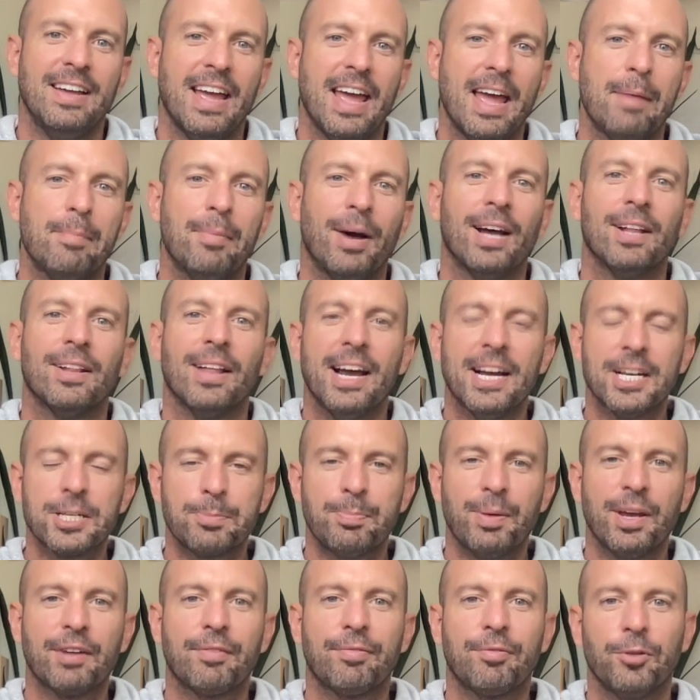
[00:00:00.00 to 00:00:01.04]
And my
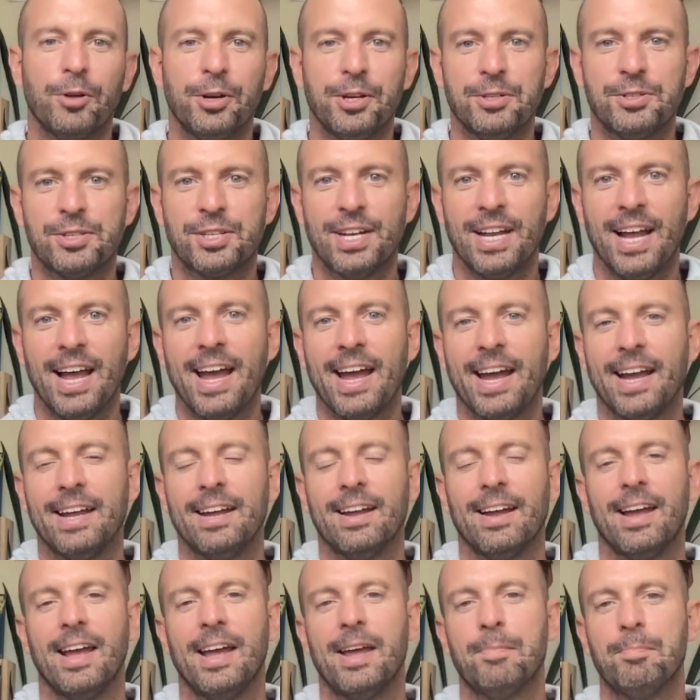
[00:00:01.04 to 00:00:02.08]
last pick for you
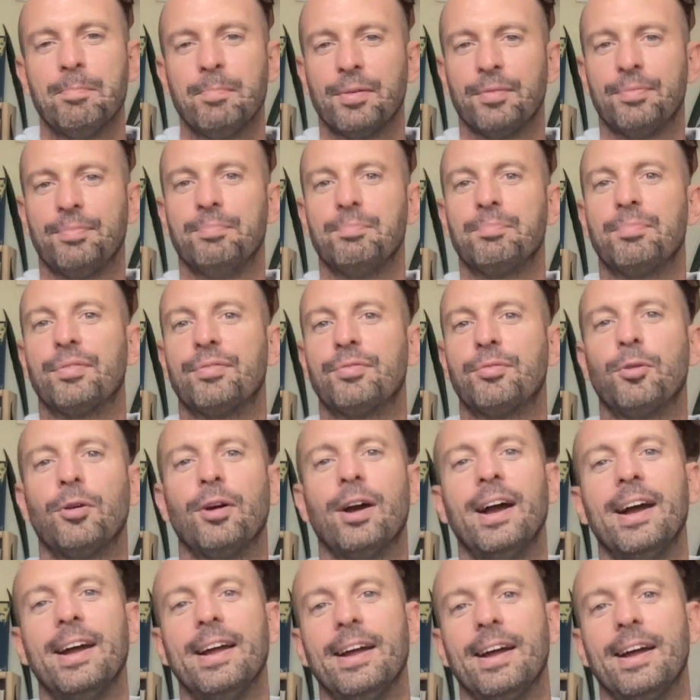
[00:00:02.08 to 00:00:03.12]
today, and
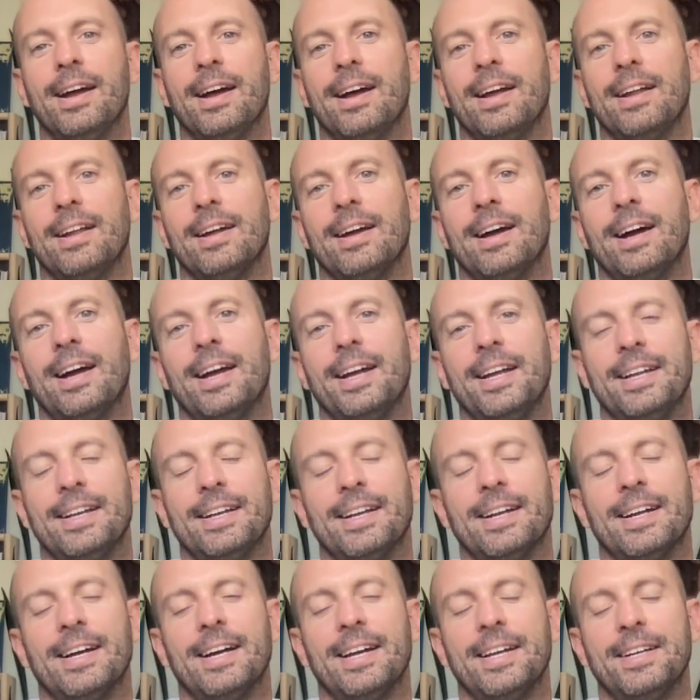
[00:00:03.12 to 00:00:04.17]
before
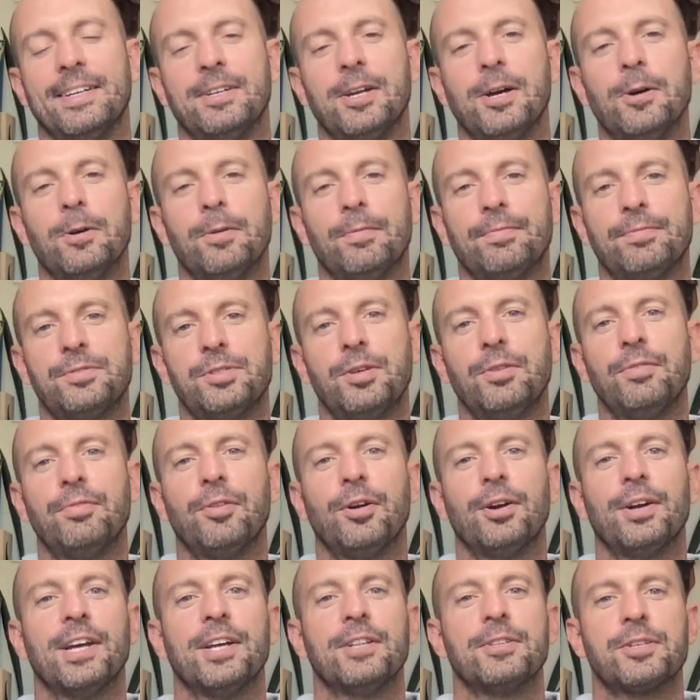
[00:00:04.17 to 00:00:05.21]
I go too
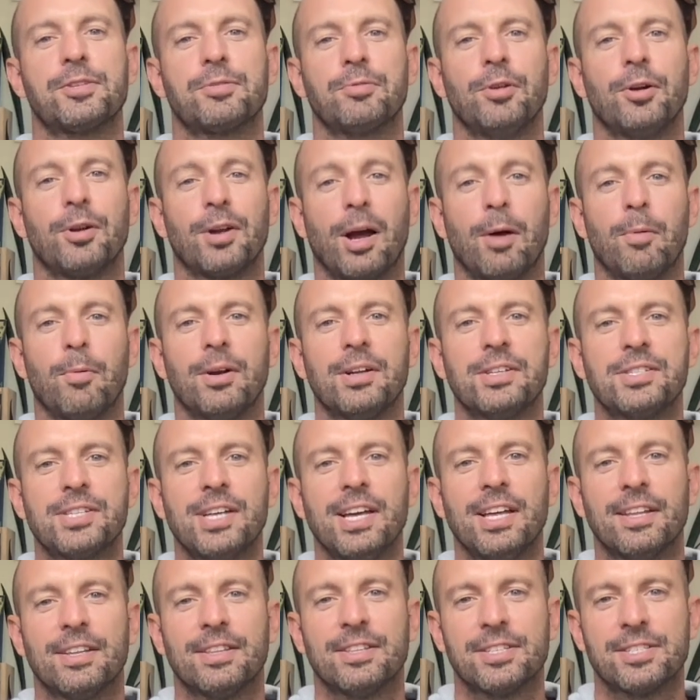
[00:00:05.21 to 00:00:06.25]
far down this road, I want to
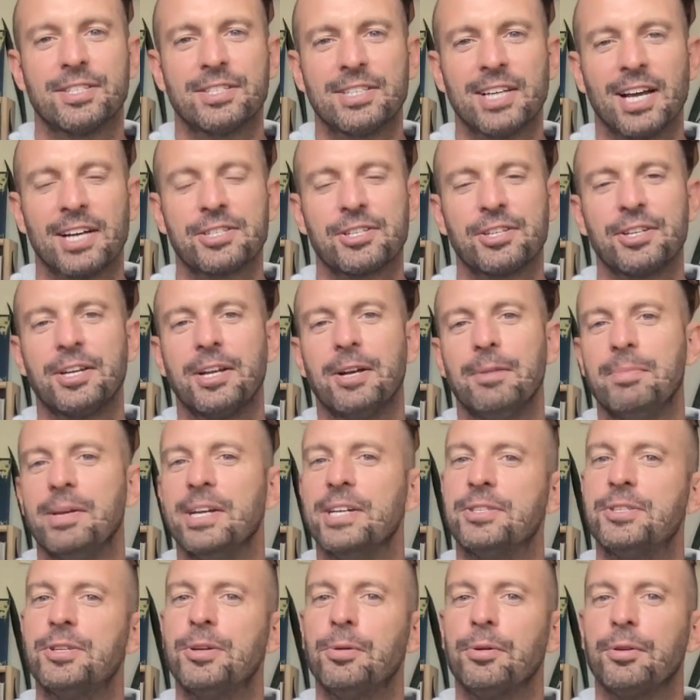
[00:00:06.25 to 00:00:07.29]
say that this is actually going to be
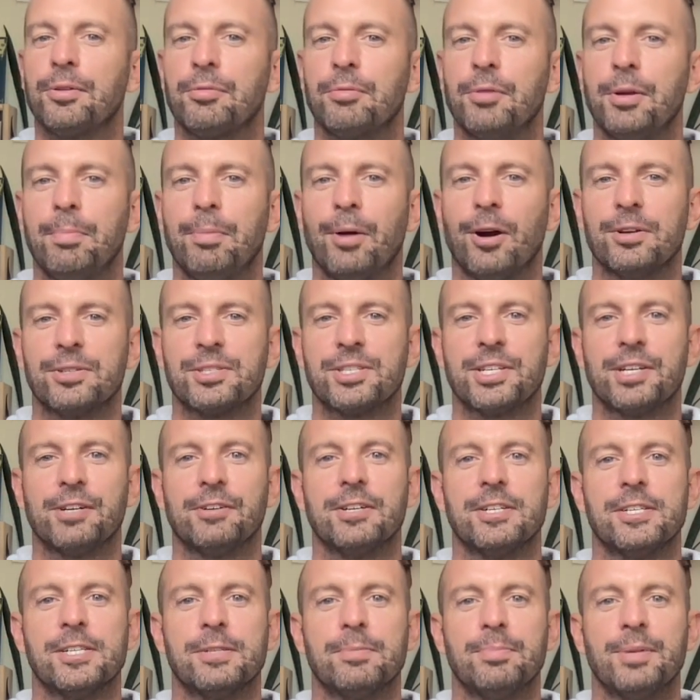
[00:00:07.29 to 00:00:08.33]
a 2 or 3 part
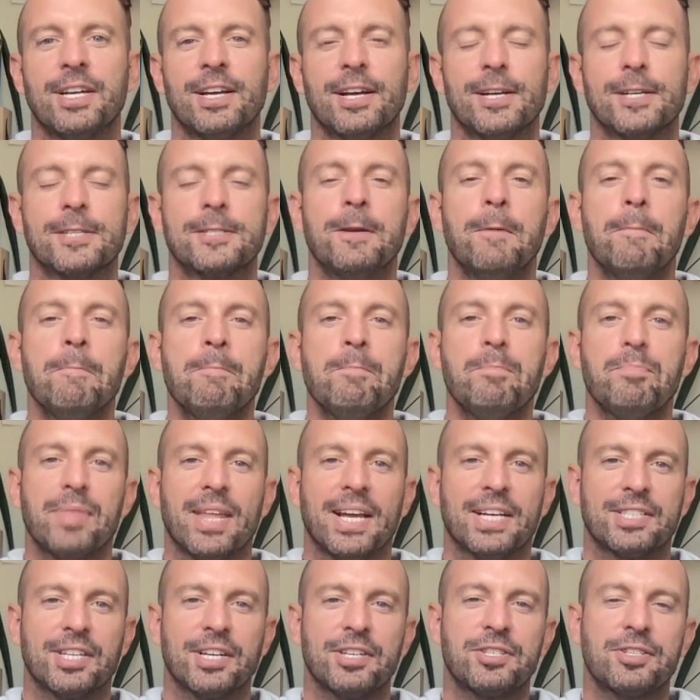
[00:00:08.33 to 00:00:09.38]
series, because
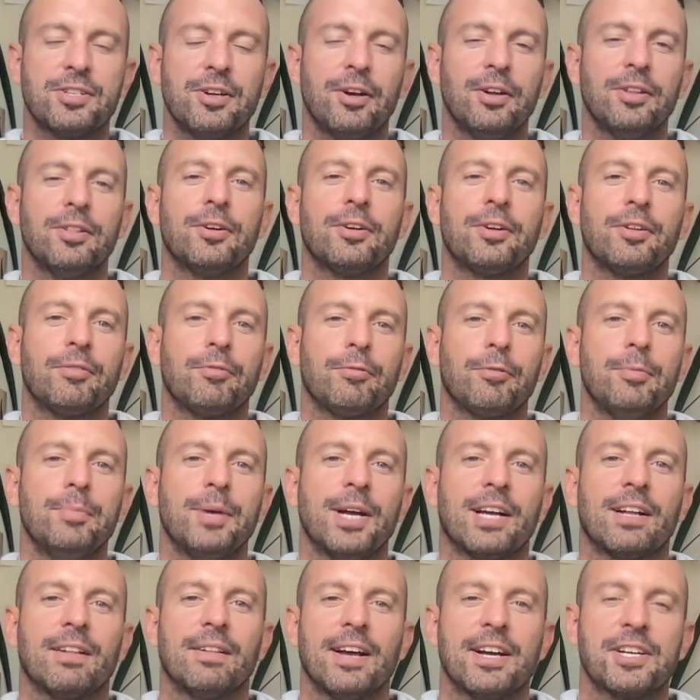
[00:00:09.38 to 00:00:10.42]
as I started looking through
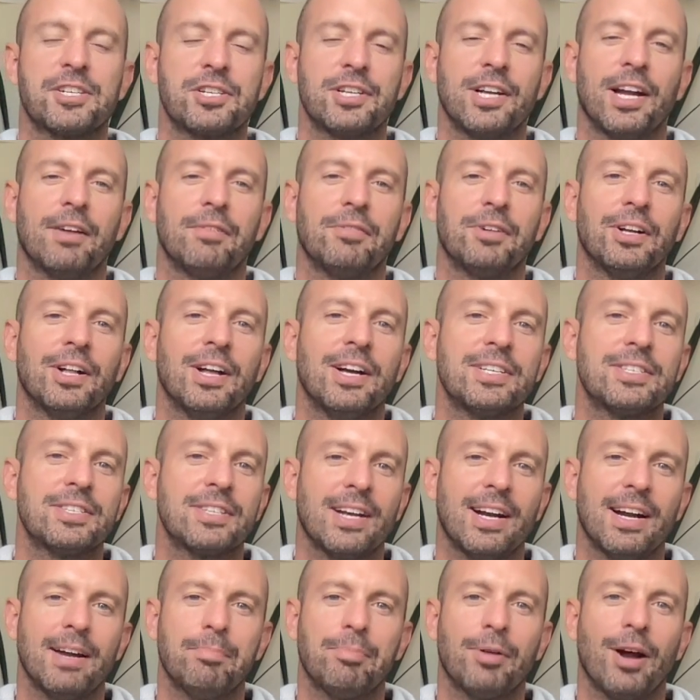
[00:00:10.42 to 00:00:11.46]
my collection, I realized
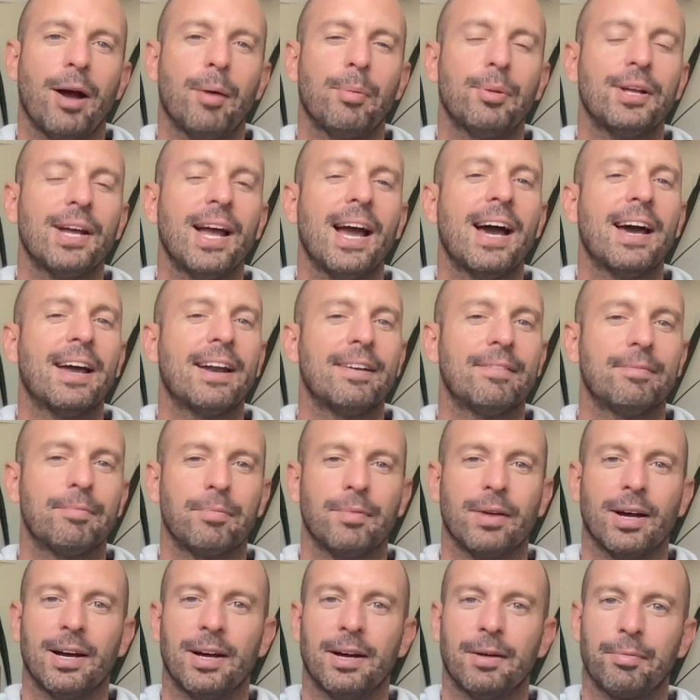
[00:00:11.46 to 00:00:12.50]
that I probably
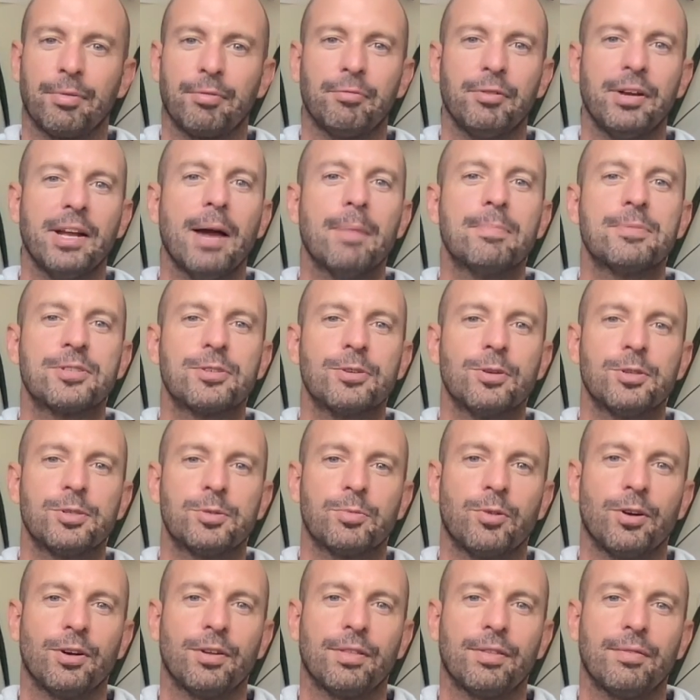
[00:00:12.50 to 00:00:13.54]
had 3 episodes
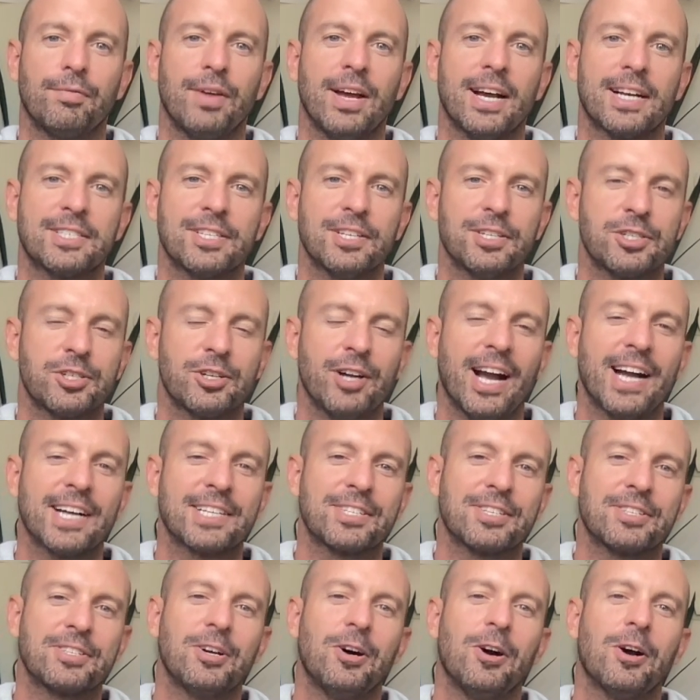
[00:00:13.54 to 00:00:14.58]
worth of exit
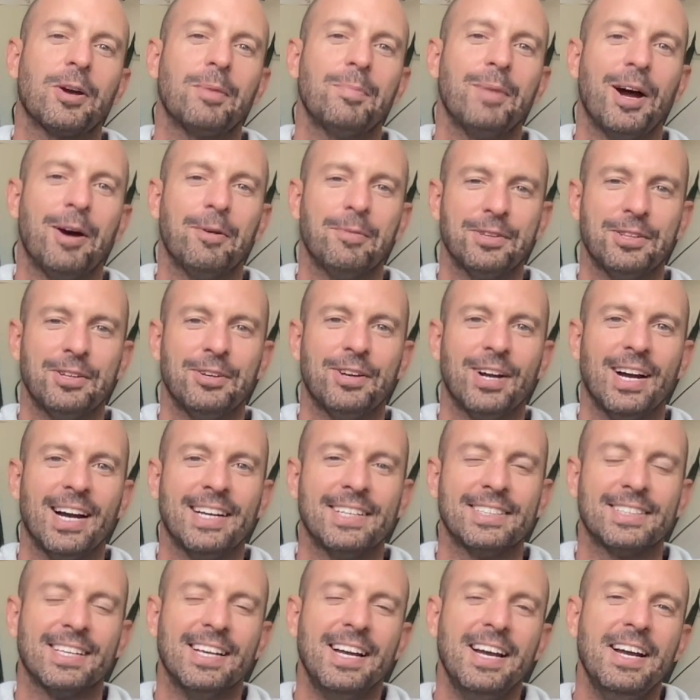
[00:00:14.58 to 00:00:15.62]
tracks to talk about with you
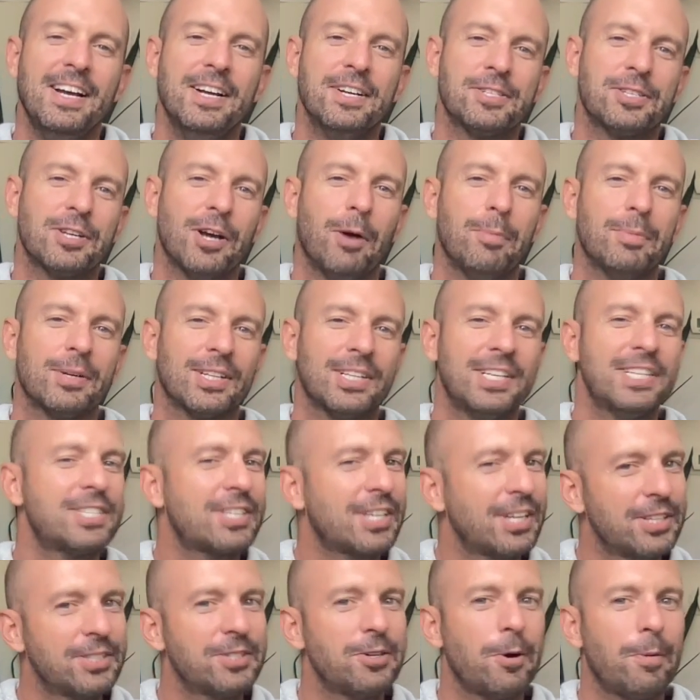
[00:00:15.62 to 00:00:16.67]
guys. So I'm at least
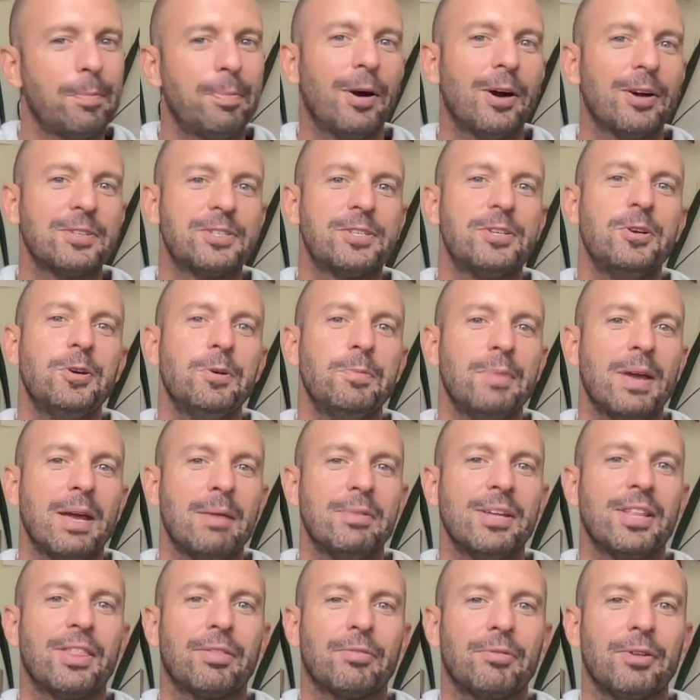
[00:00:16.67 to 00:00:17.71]
going to do a part 2,
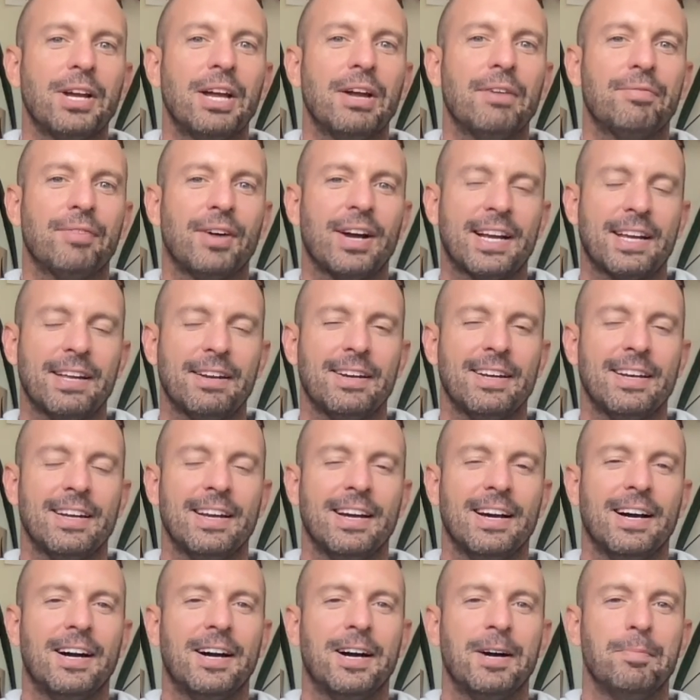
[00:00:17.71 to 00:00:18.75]
maybe 3 if I
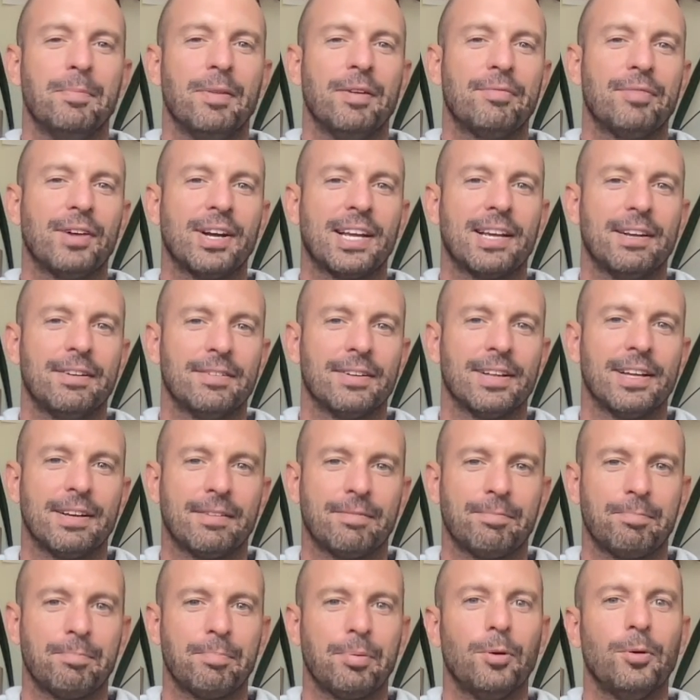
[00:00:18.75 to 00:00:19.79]
can
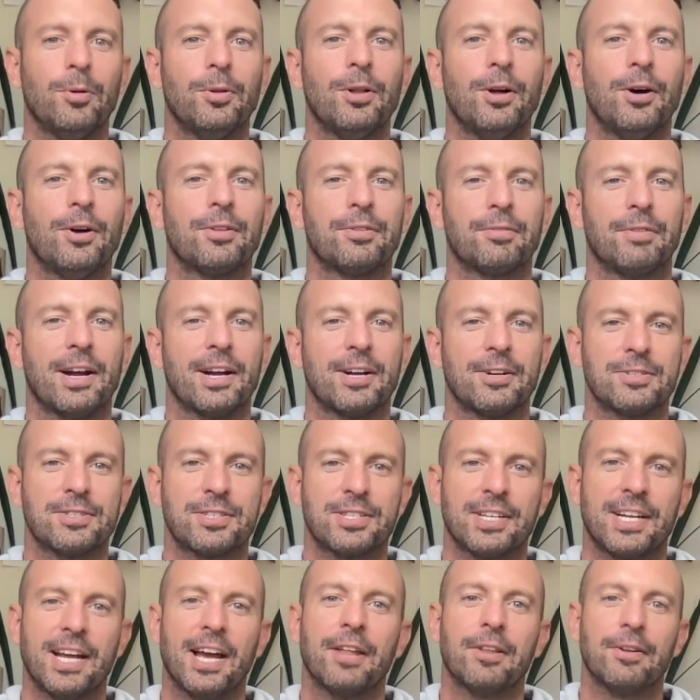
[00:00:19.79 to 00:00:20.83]
like pull all the records
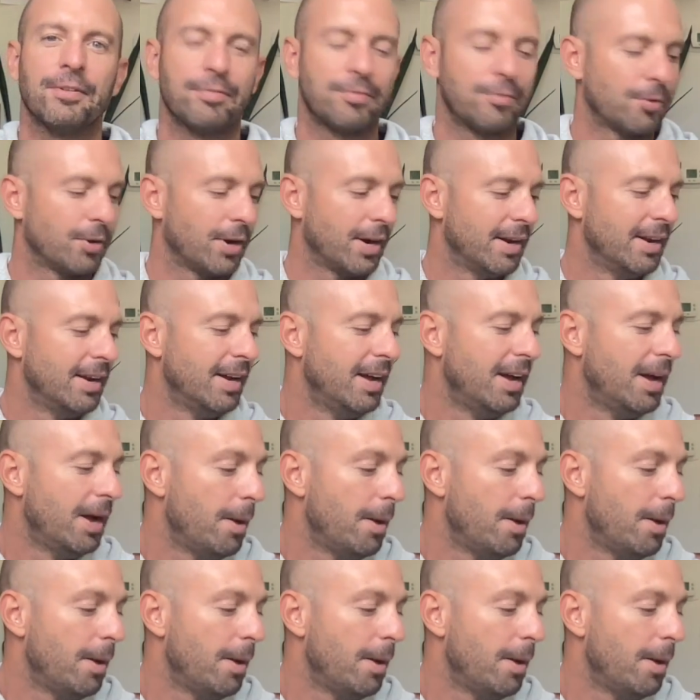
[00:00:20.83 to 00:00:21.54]
together for it.